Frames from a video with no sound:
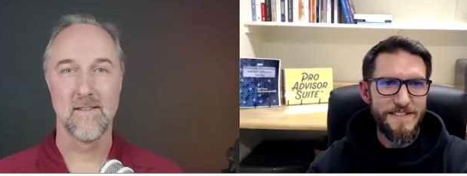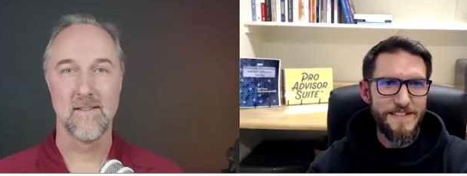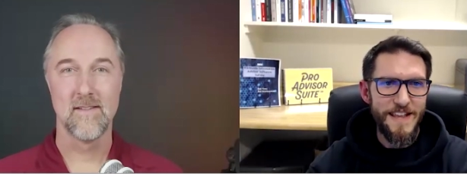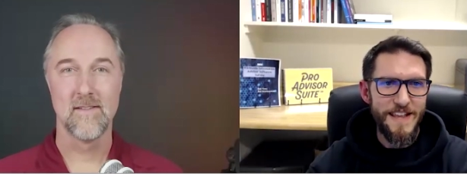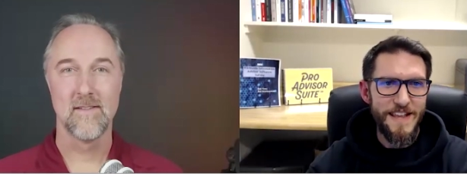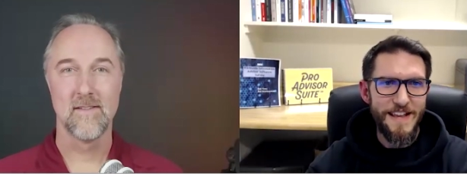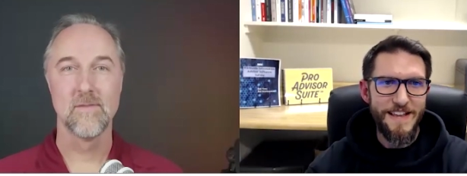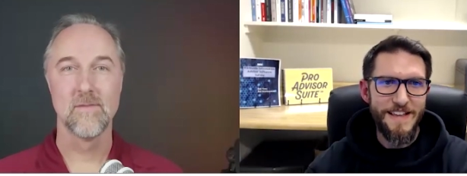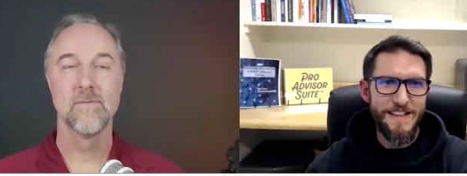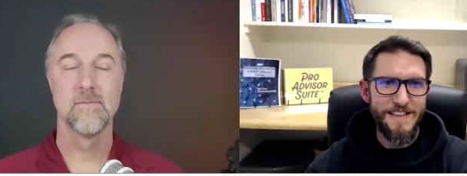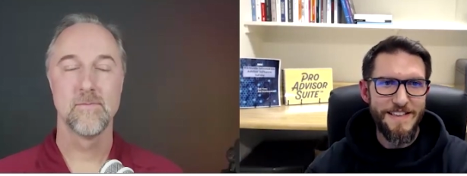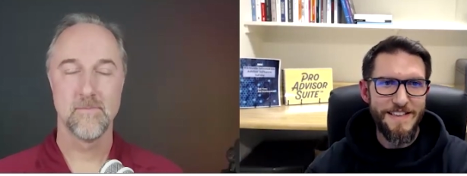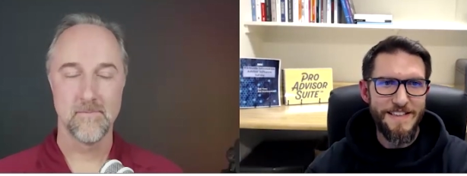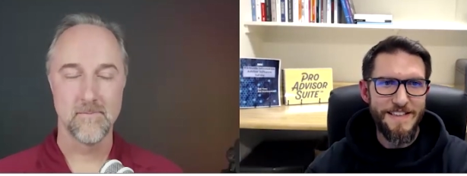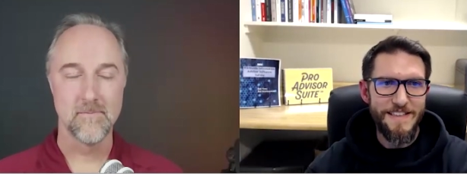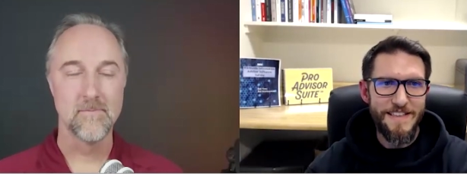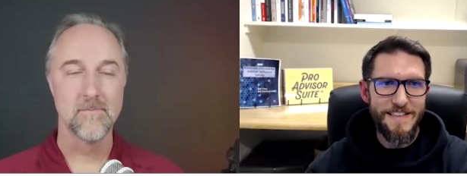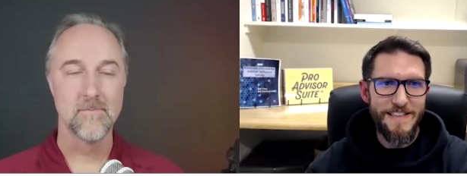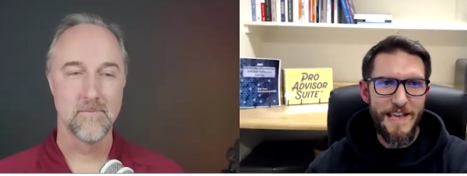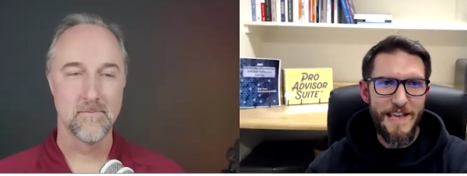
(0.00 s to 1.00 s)
Speaker 1: Like
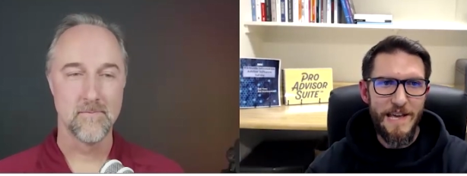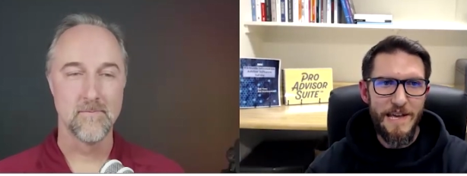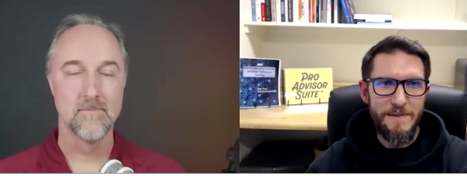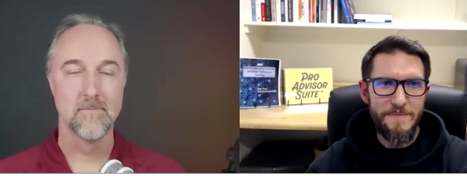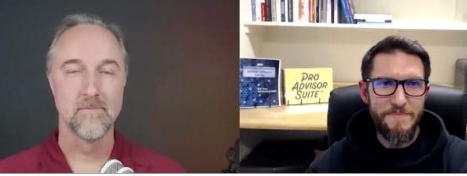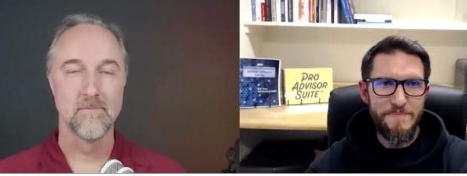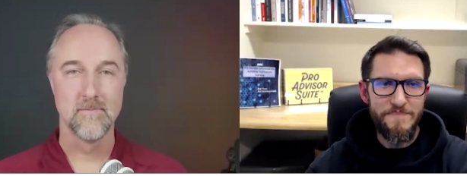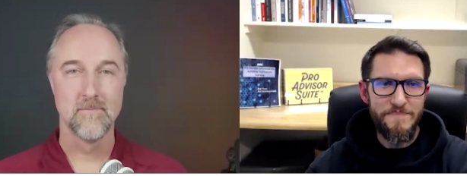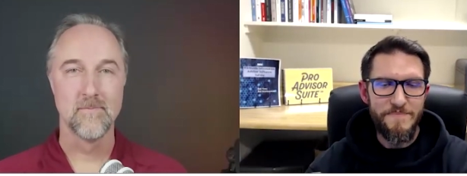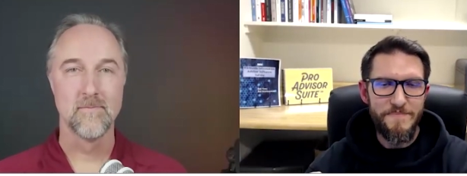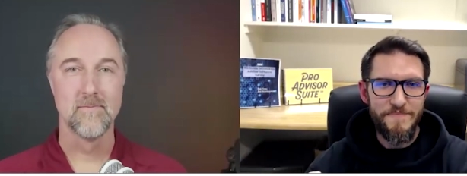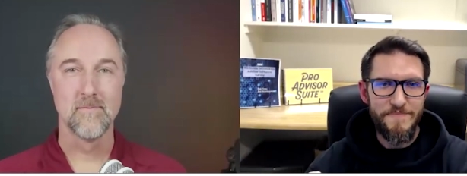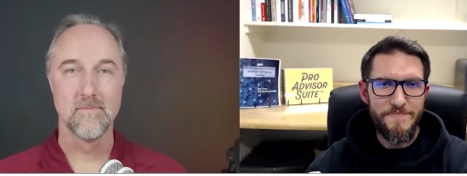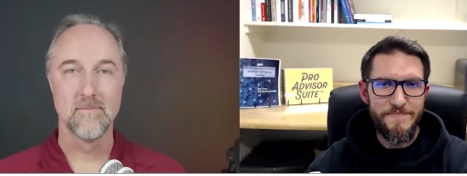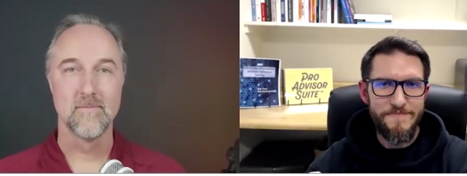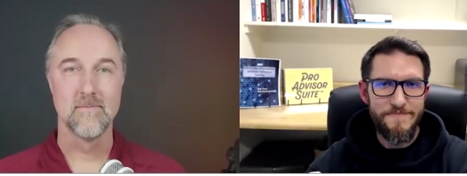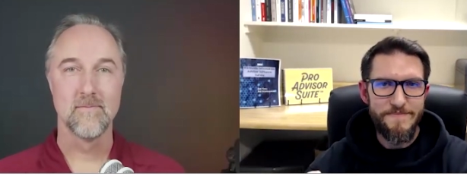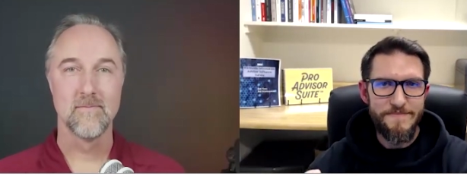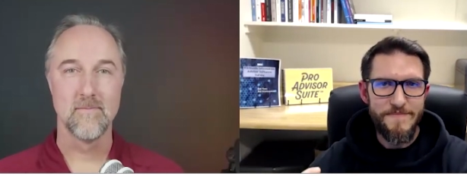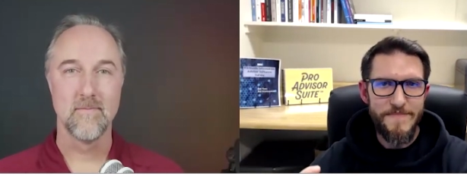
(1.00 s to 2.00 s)
um
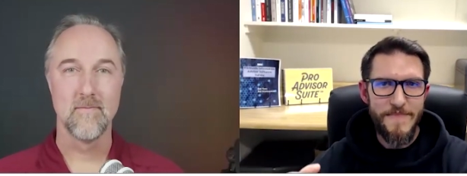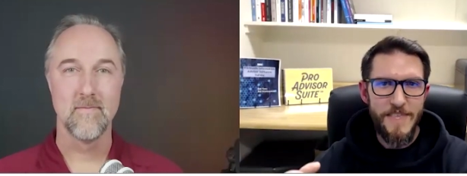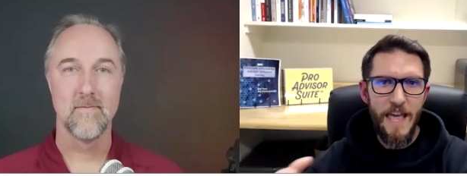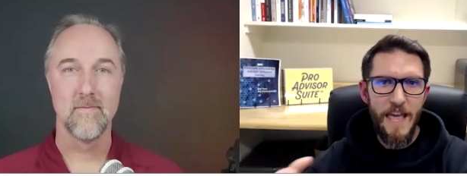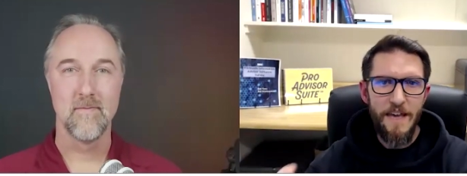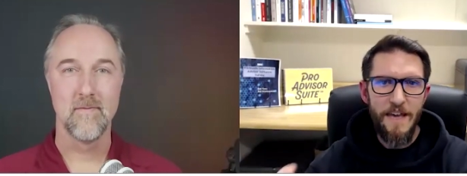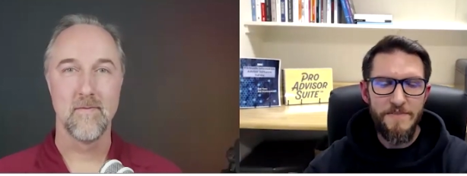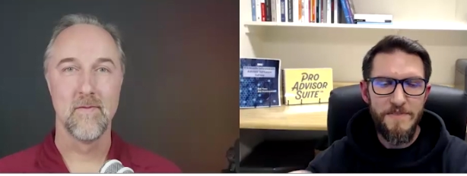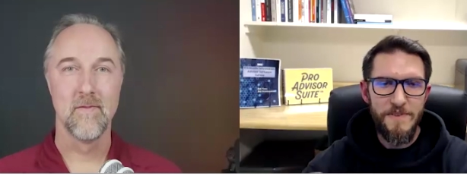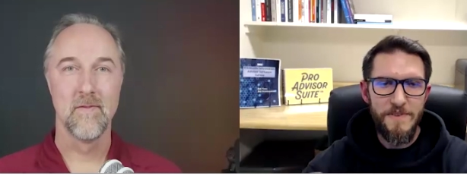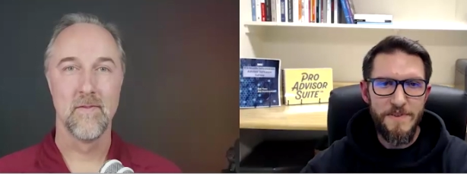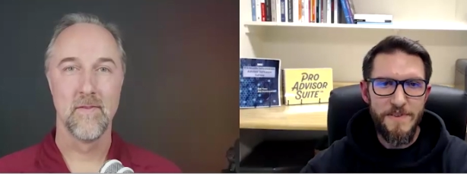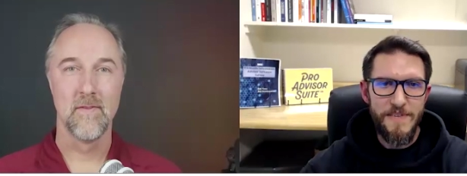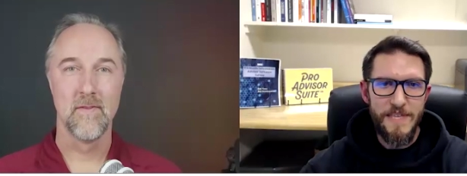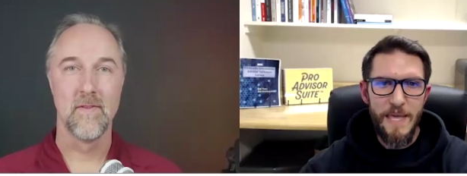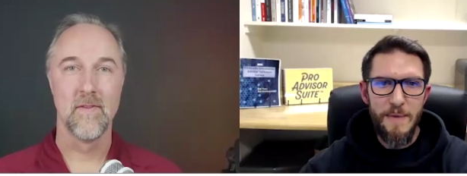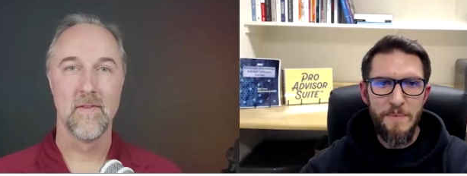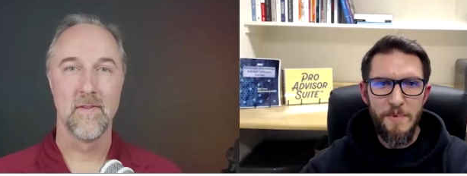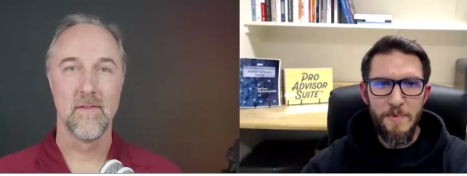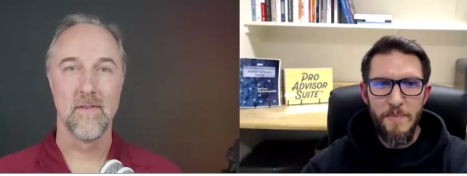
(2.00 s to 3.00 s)
you have
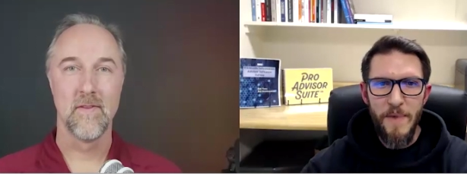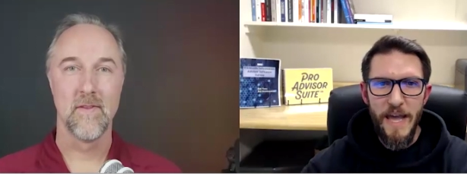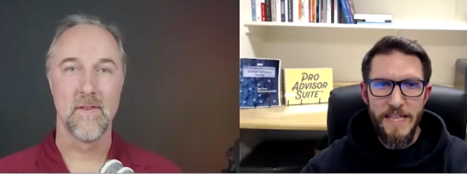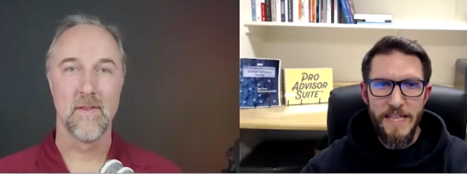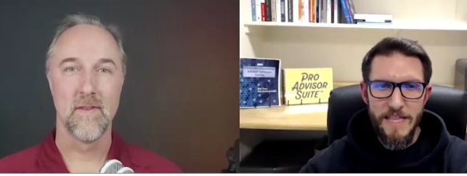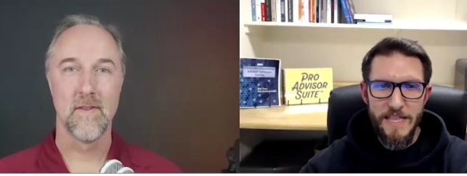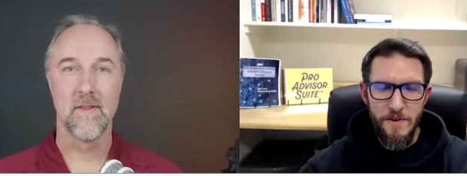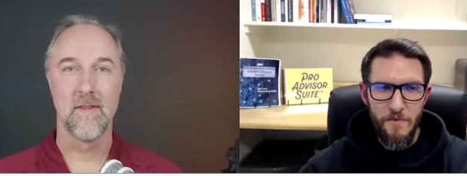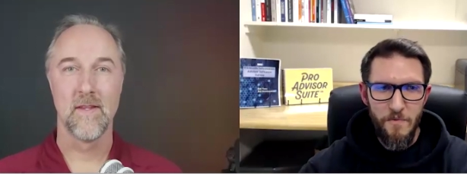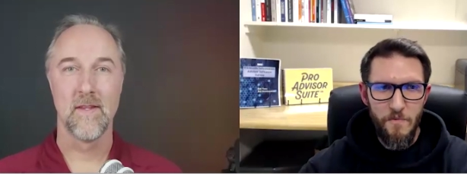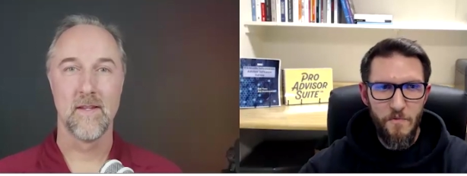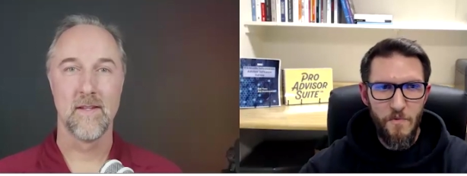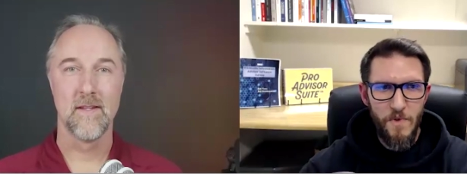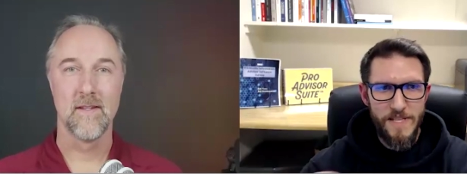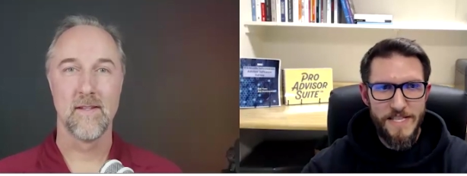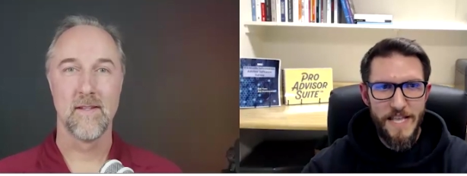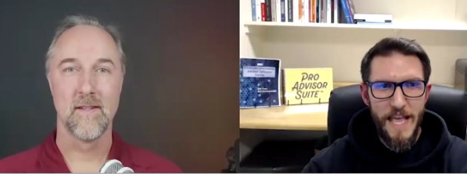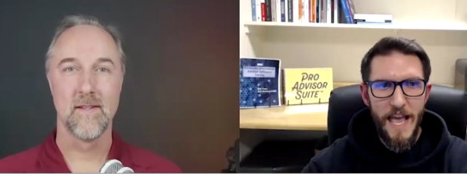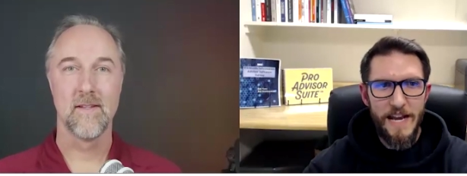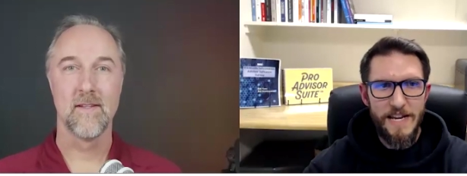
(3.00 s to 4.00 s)
to keep in mind like
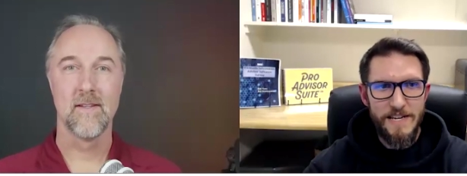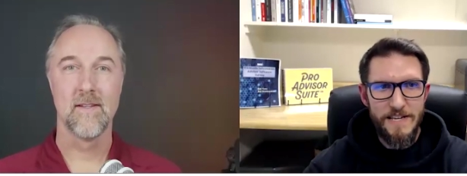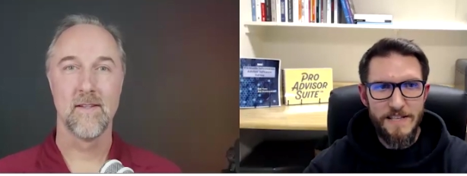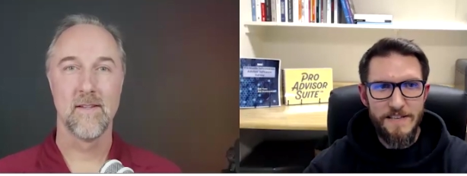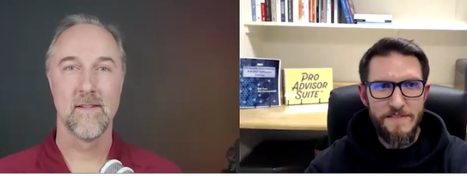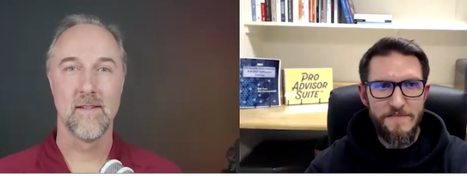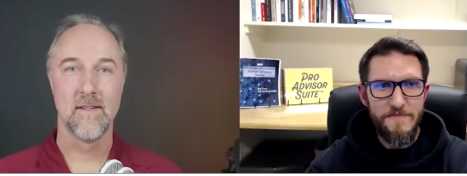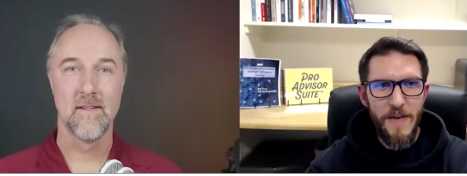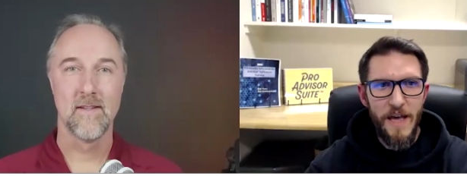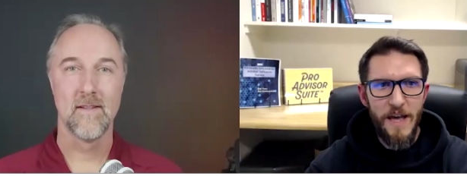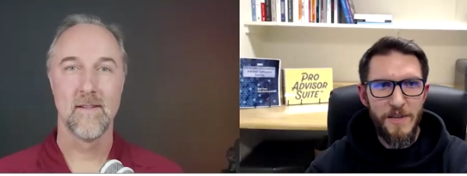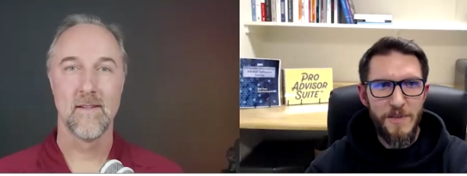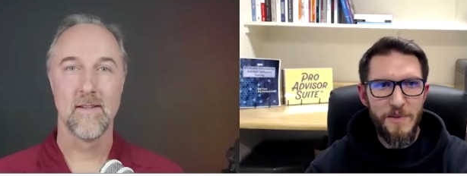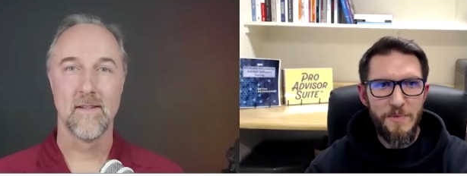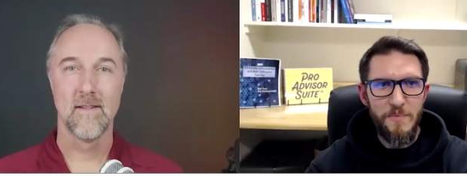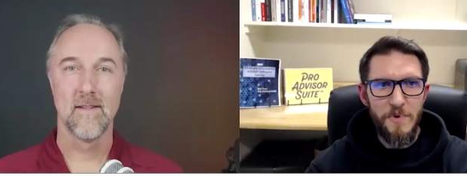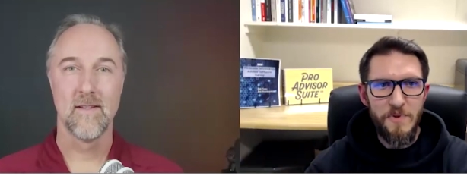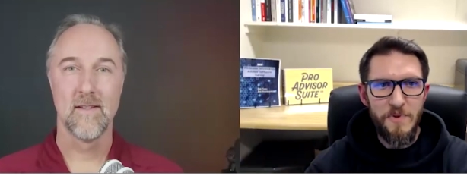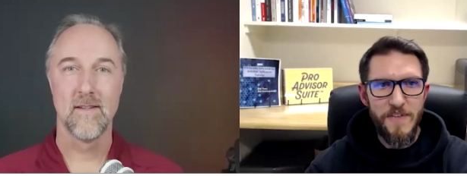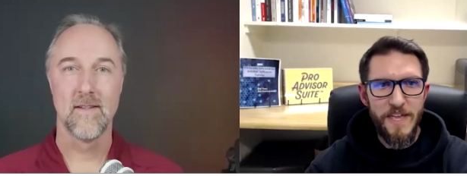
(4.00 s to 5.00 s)
what's actually
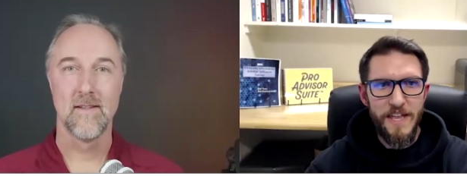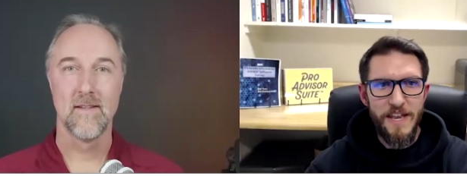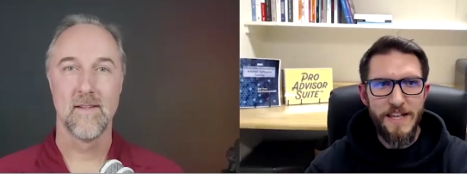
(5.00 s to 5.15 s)
valuable.